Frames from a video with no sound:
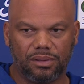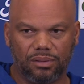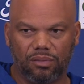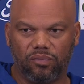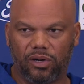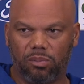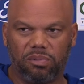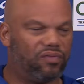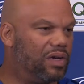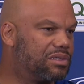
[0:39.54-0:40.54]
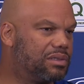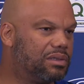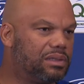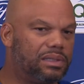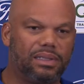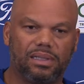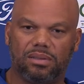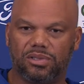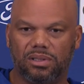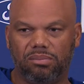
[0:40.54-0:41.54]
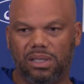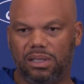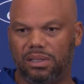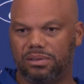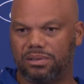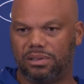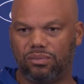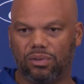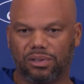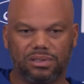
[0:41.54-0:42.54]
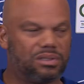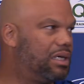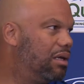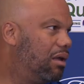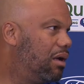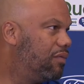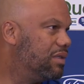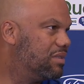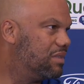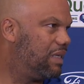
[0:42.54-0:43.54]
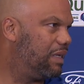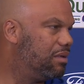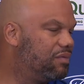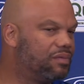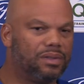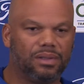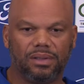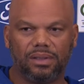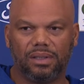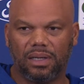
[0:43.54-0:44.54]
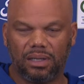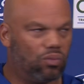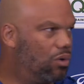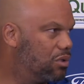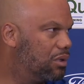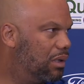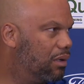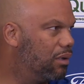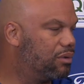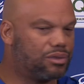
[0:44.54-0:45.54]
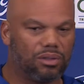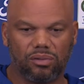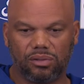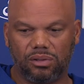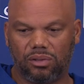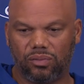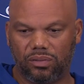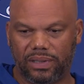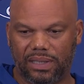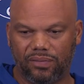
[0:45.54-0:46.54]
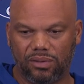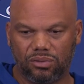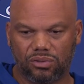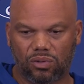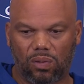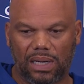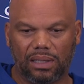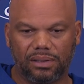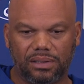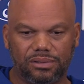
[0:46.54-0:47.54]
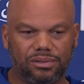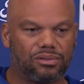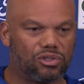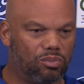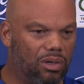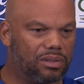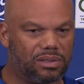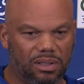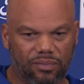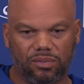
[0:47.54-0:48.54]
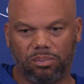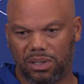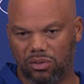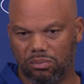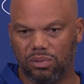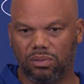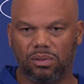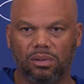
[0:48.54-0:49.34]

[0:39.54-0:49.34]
you know, very professionally. He comes into meetings, he works his tail off, he's attentive, and he wants to learn. So, you know, when you have those qualities, smart, tough, dependable,